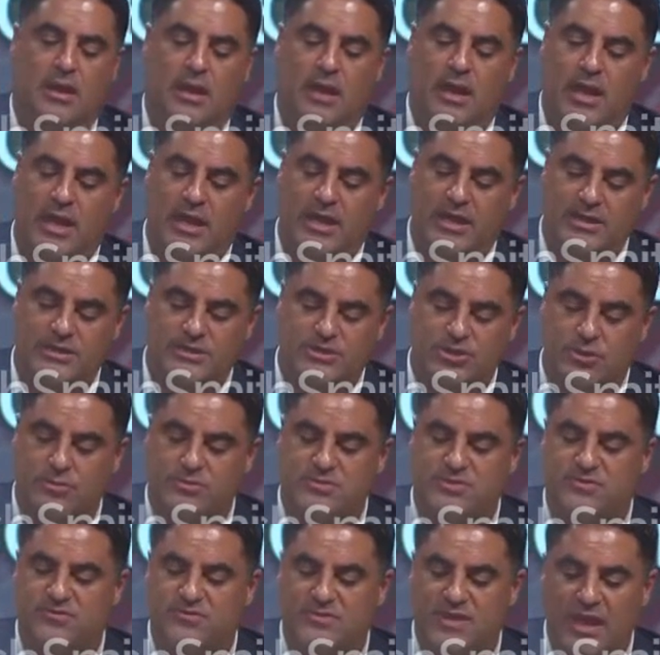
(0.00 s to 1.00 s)
Uh, in
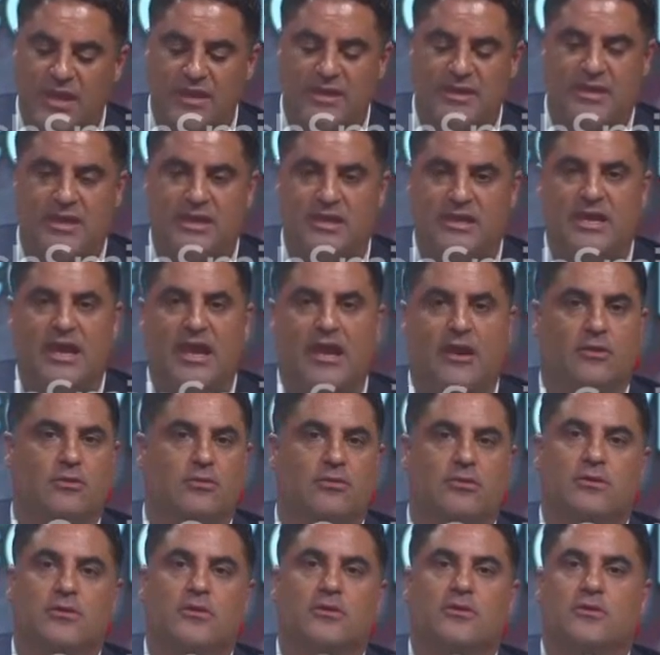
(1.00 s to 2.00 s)
terms of delegate
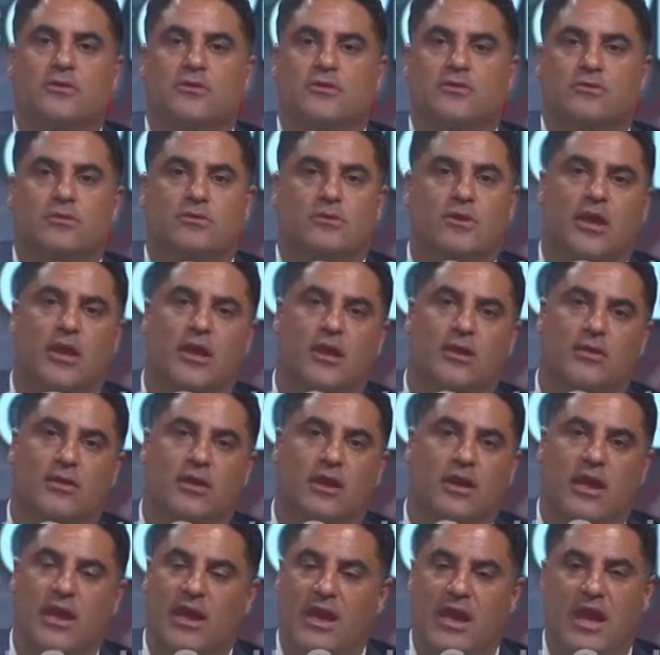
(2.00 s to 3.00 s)
count, uh,
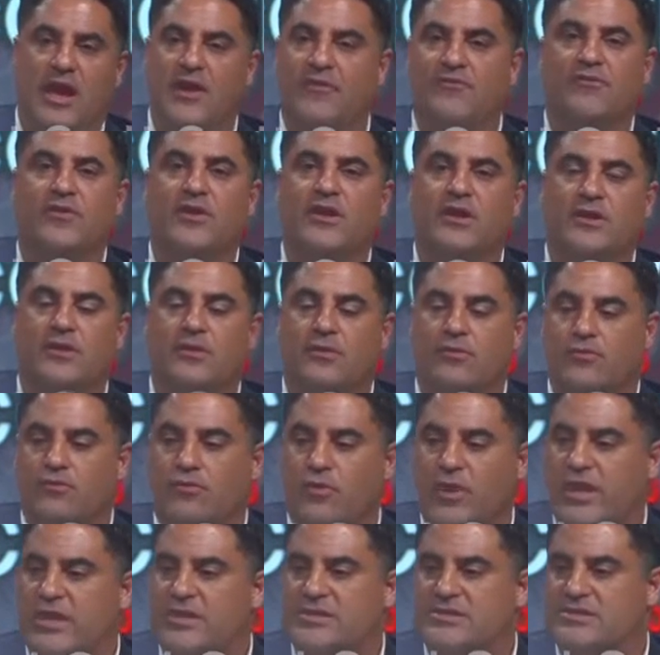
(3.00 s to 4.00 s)
every
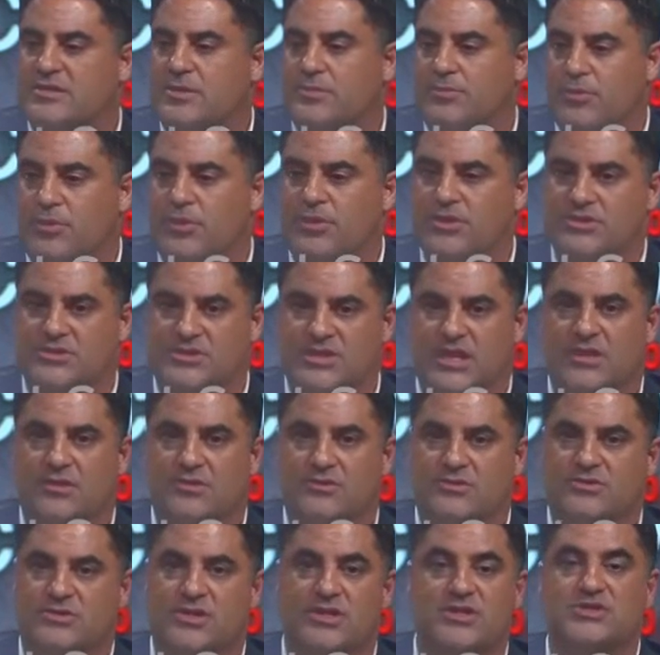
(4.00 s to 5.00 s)
race that Bernie
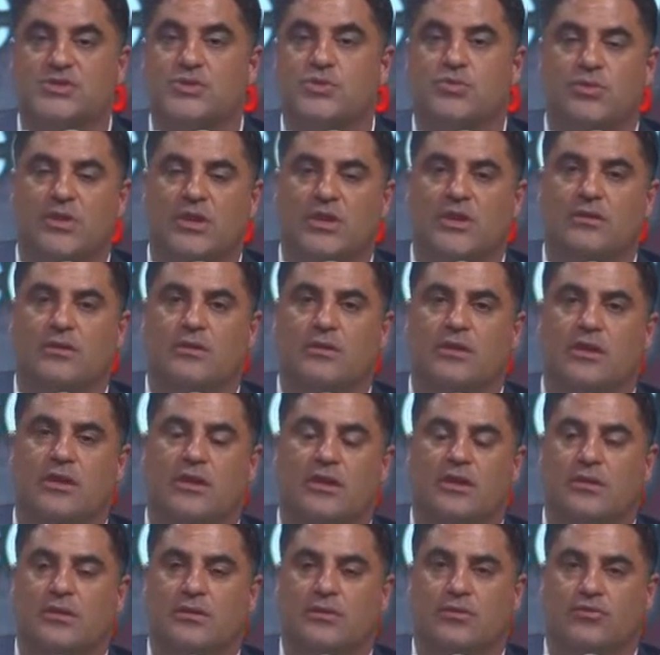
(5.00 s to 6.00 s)
Sanders doesn't win
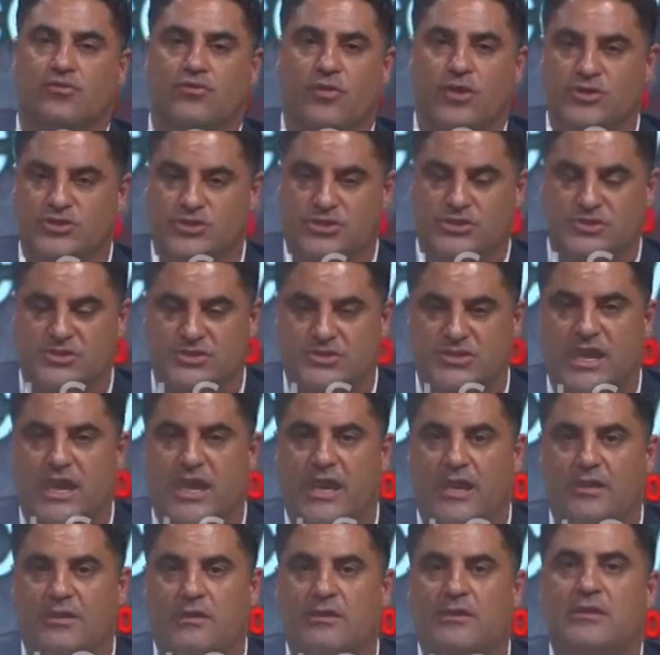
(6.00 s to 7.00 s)
in a crushing
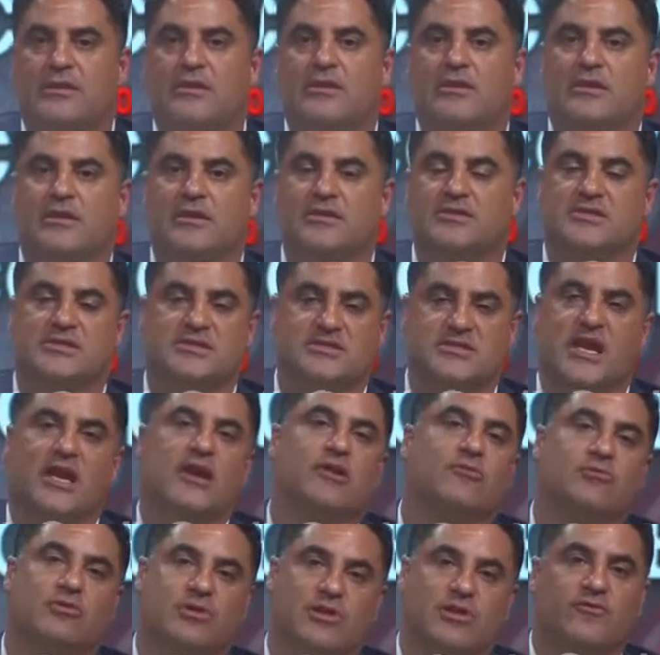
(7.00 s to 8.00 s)
style is a
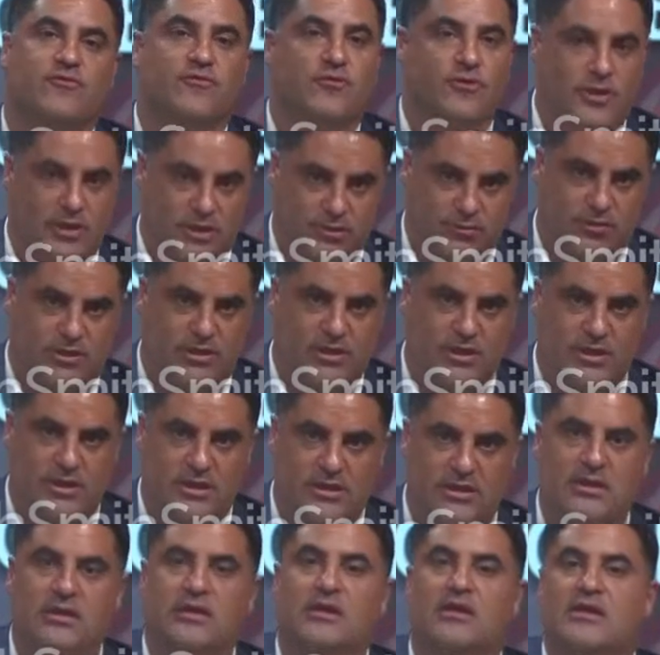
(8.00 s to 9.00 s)
sigh of relief for Hillary
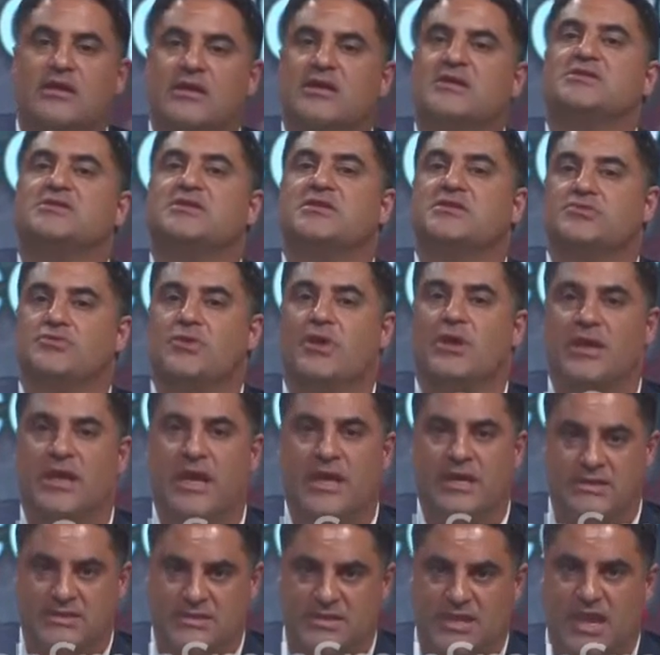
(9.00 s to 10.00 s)
Clinton because he's running
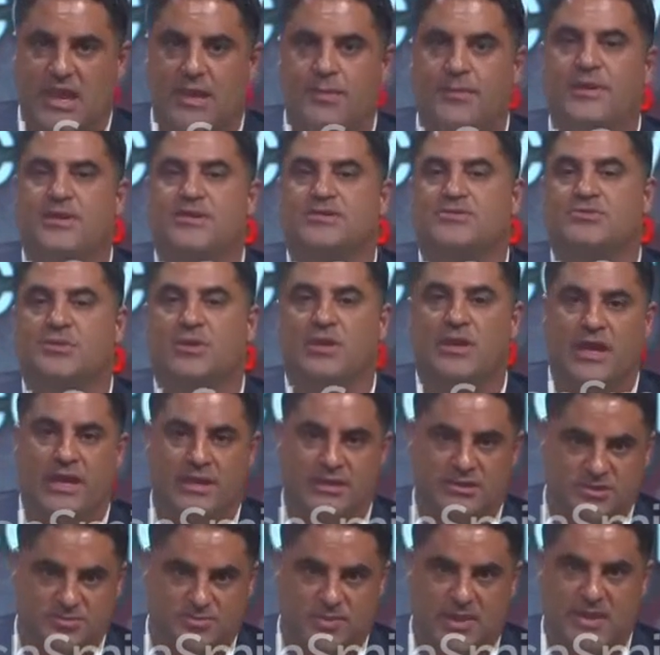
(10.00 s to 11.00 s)
out of time and he's running
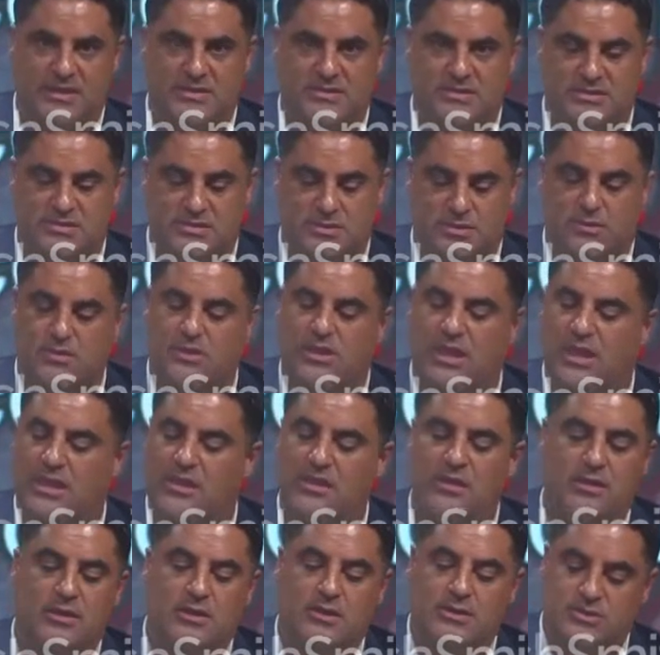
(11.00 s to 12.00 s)
out of space.
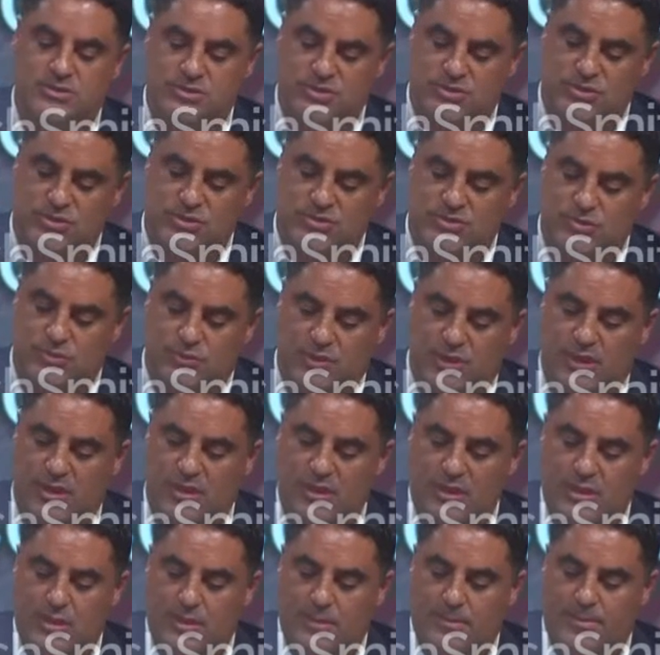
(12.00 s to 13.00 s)
Okay, so those are
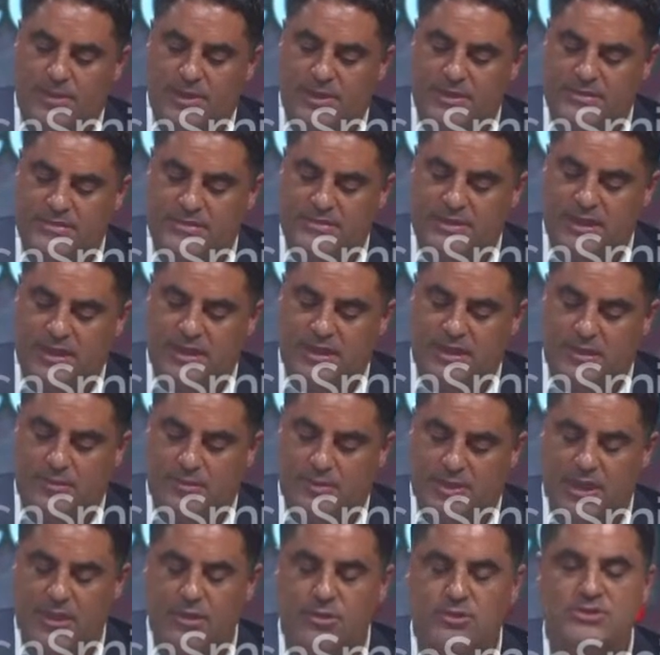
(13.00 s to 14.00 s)
real. But uh,
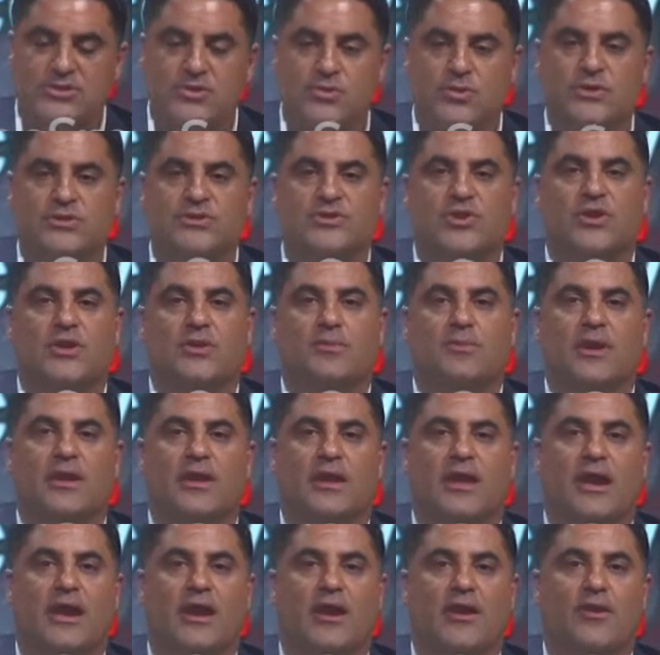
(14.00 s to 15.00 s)
but I also want to talk
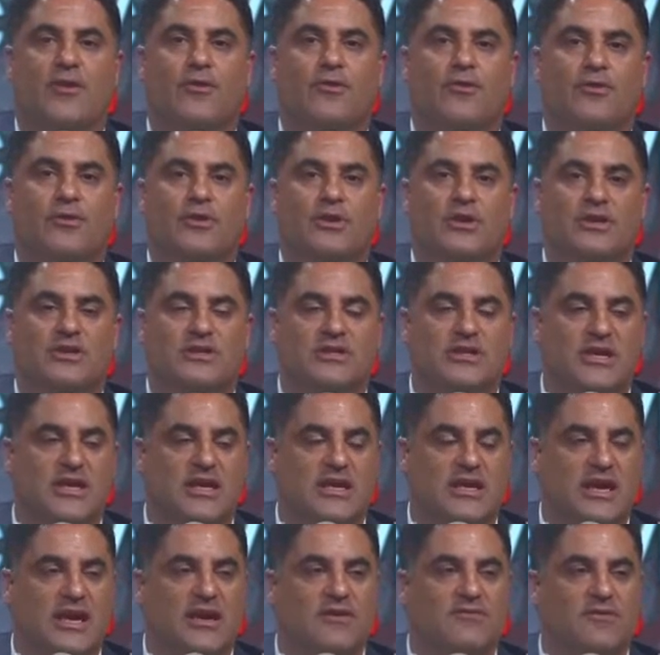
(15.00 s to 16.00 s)
about how
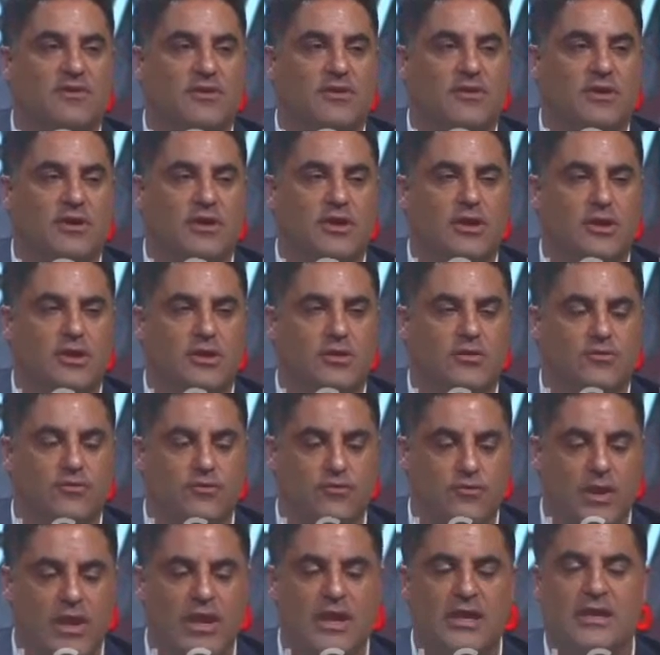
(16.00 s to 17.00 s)
he gave a, a
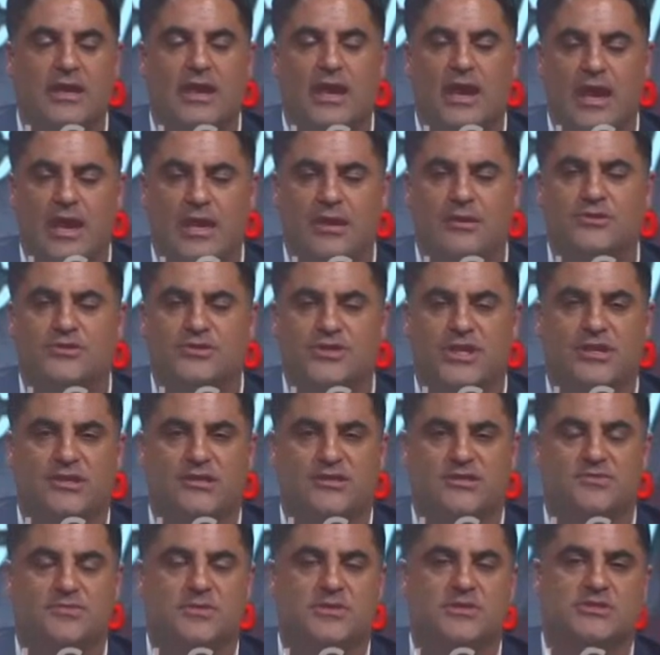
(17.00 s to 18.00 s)
great
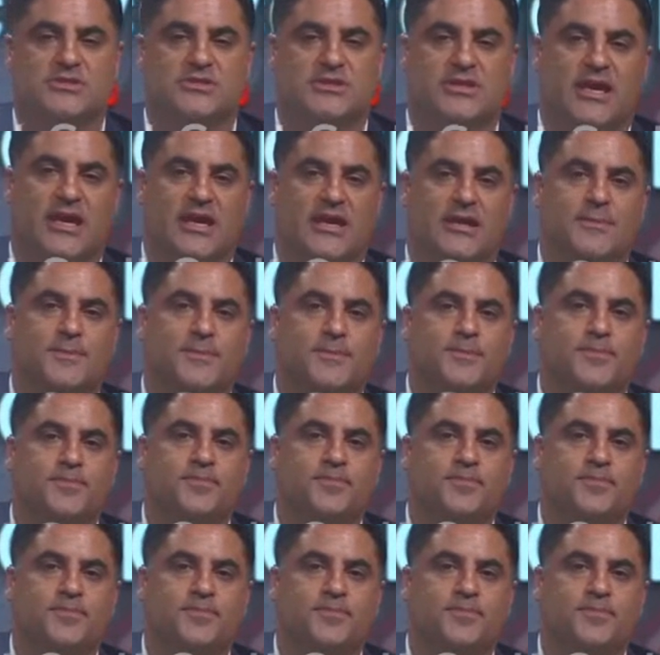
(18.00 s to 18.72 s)
energetic speech tonight,